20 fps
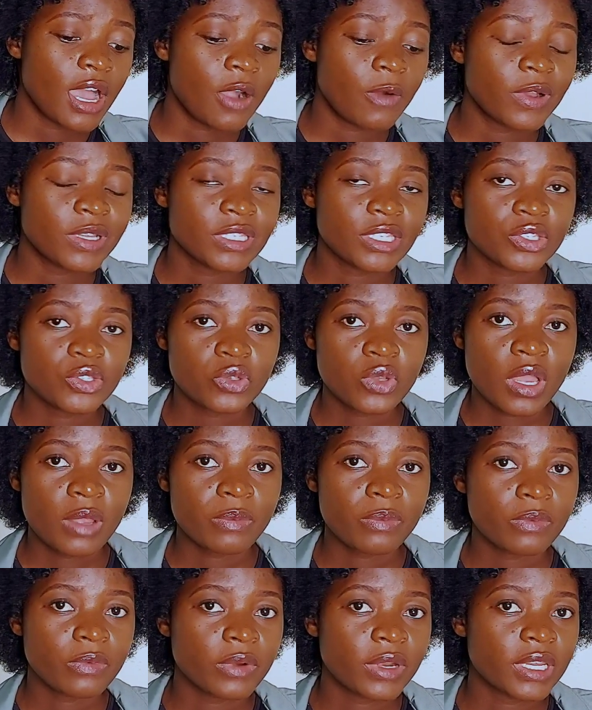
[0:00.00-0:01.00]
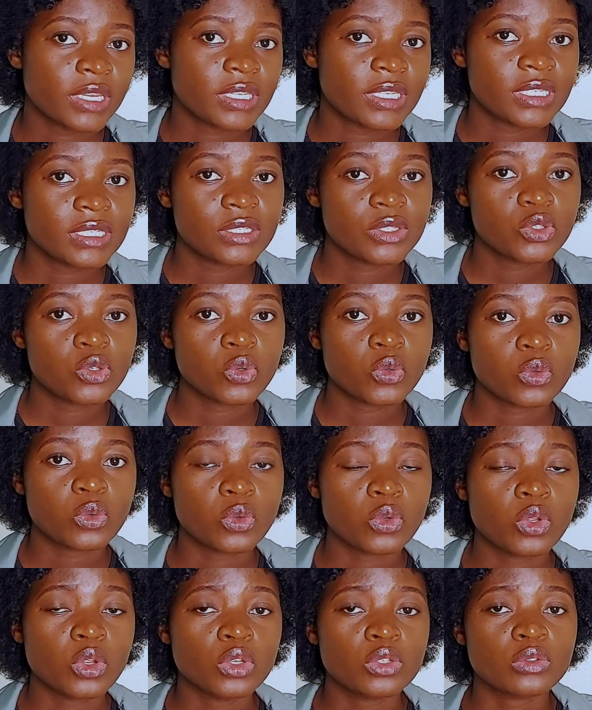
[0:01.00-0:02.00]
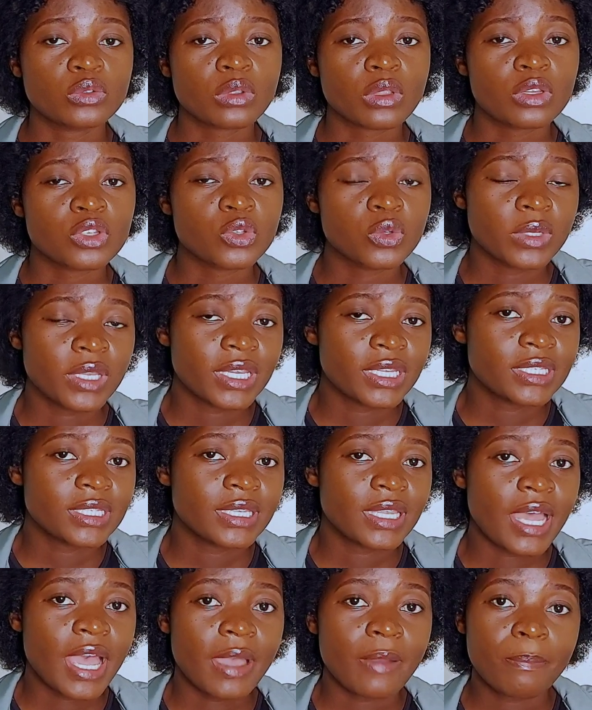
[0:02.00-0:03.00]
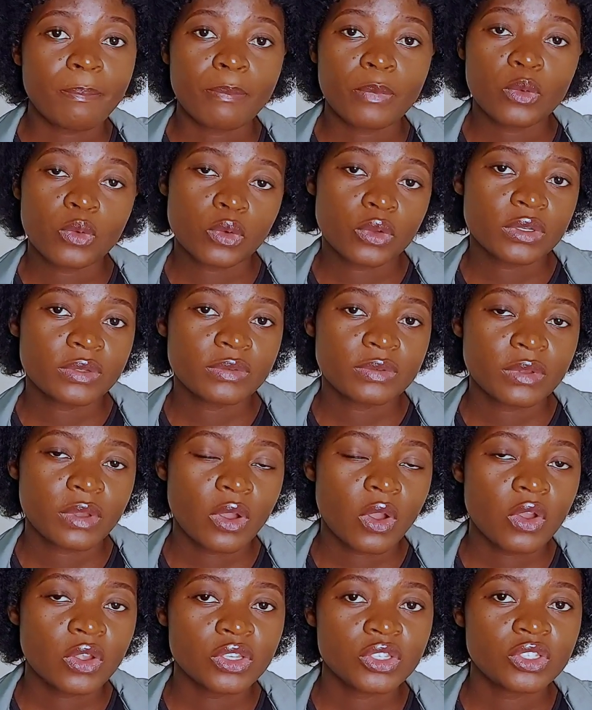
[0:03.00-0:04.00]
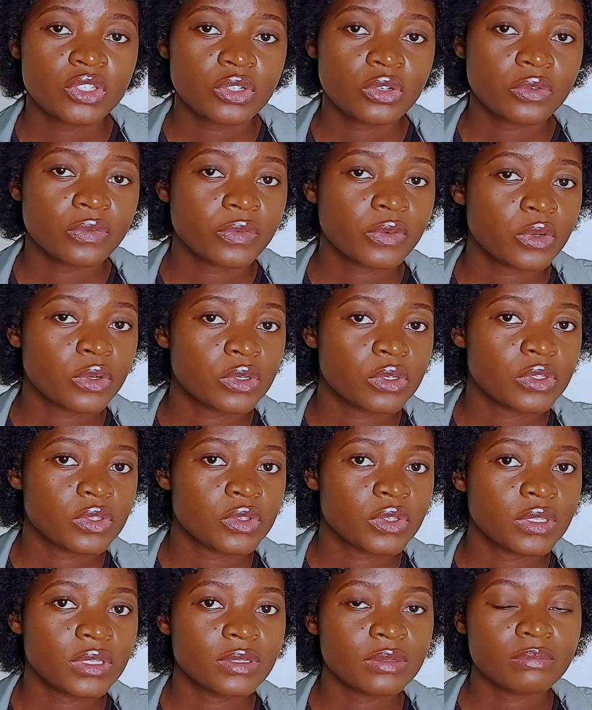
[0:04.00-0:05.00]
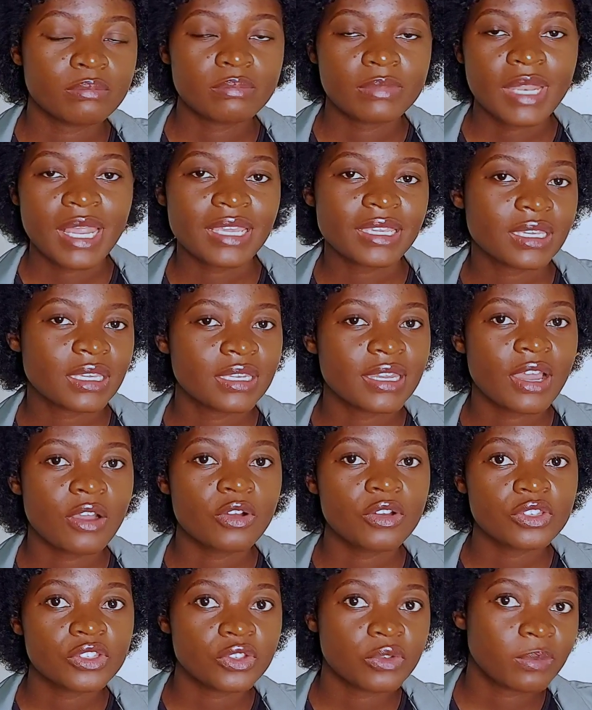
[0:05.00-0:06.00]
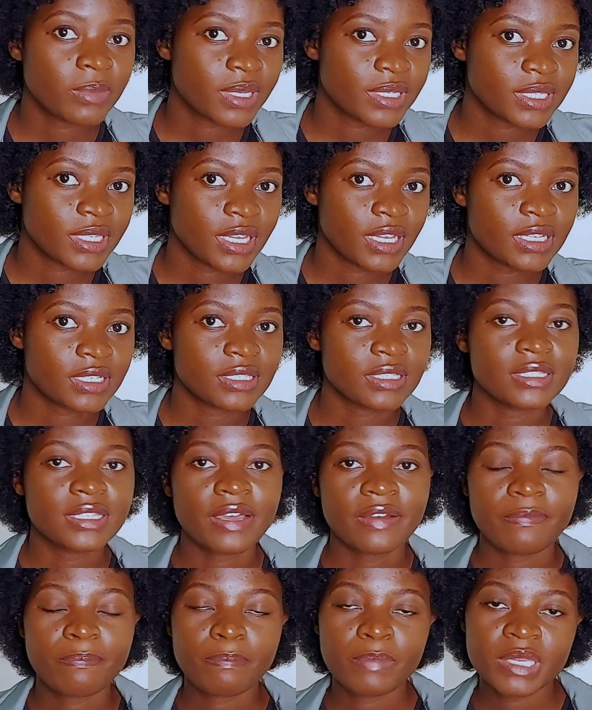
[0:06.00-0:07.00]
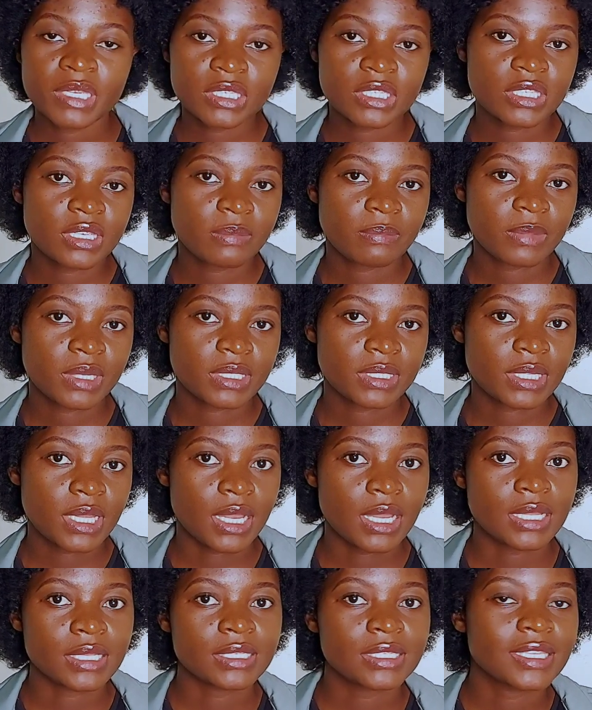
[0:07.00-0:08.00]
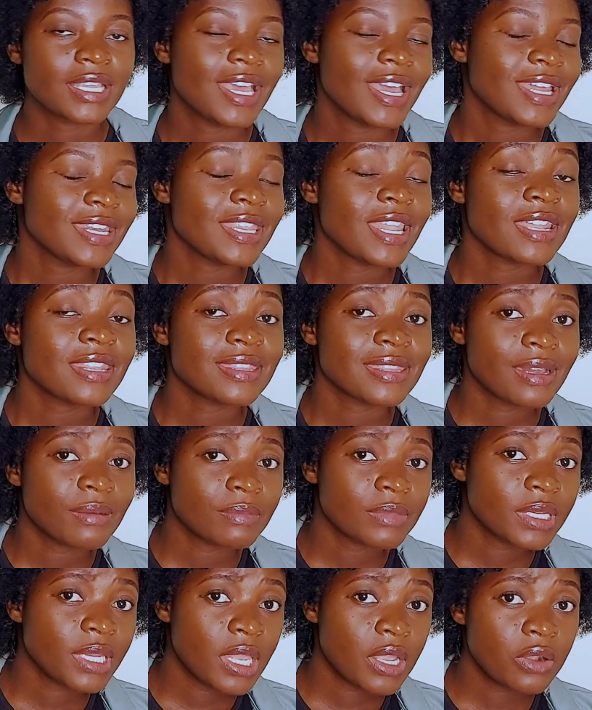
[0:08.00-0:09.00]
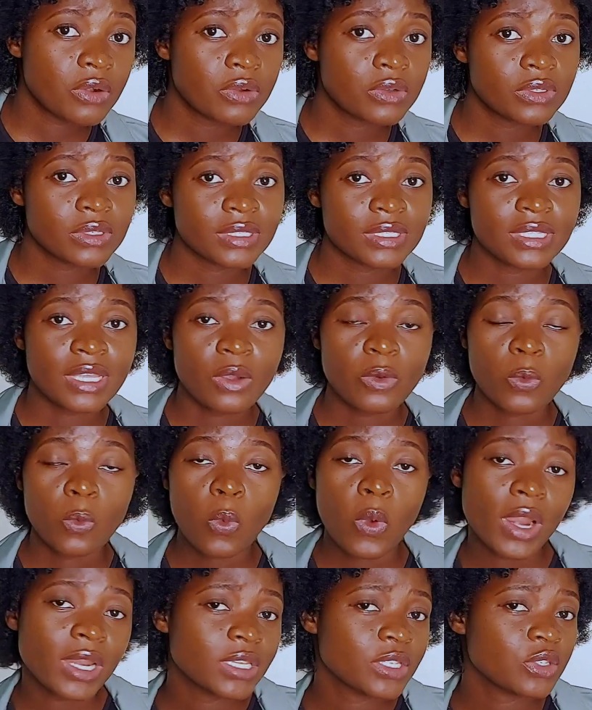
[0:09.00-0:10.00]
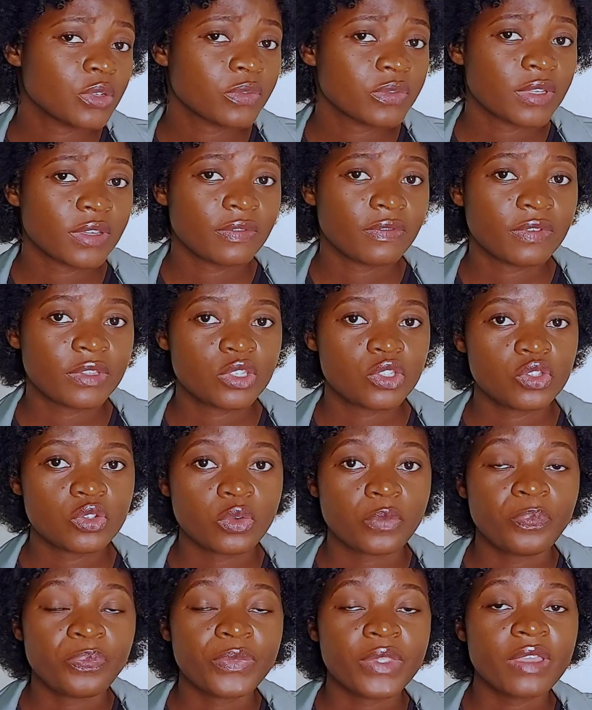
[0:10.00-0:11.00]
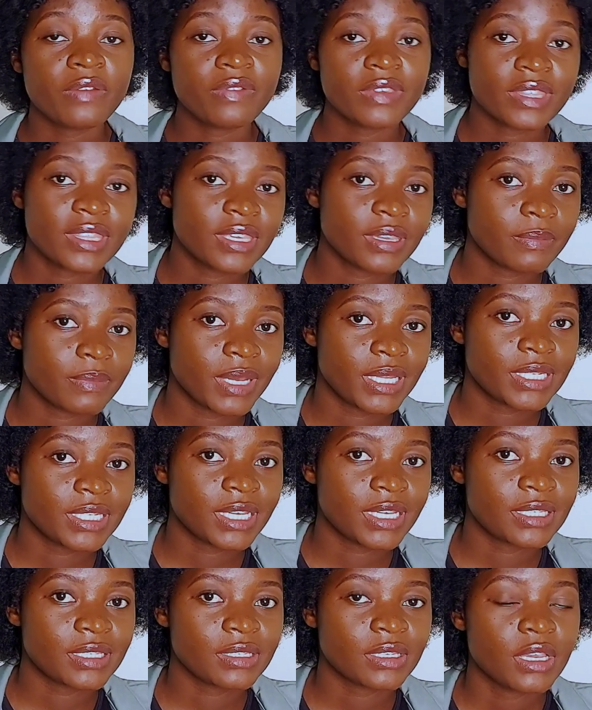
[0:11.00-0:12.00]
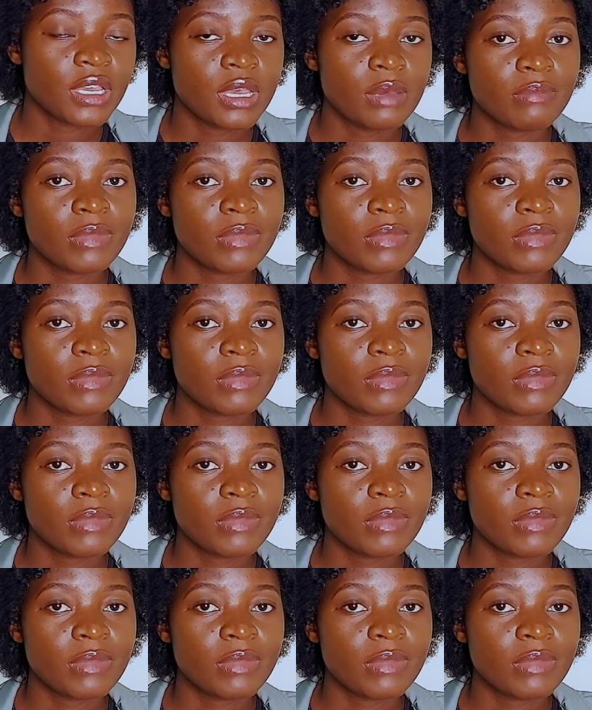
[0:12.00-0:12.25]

I wanted to upgrade it to get a good audio. Of course, like the audio matters, the picture matters, the thumbnails, the quality of the video, everything matters.